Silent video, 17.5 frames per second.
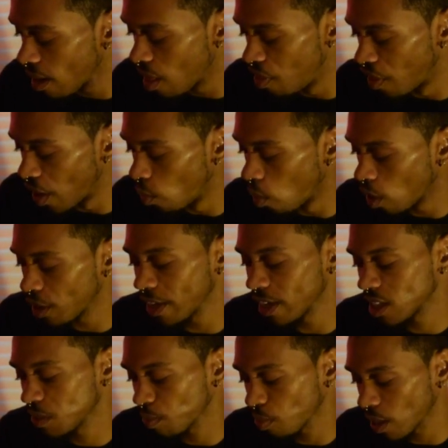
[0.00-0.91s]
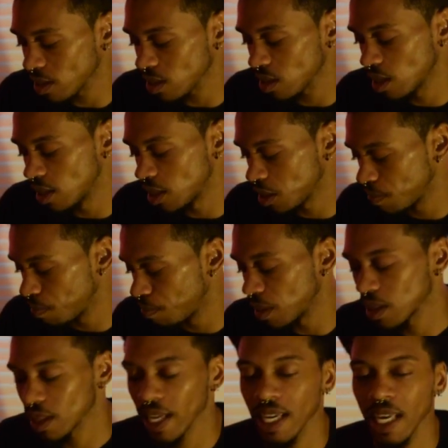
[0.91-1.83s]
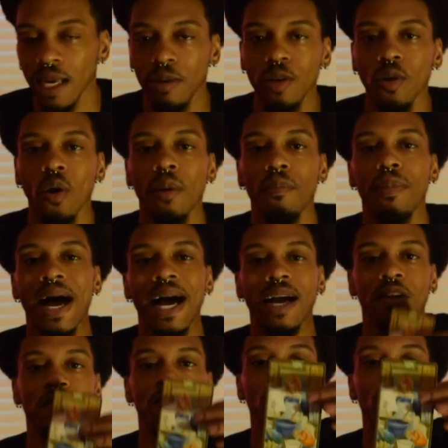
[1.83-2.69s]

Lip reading: they want to express this, but they keep going back and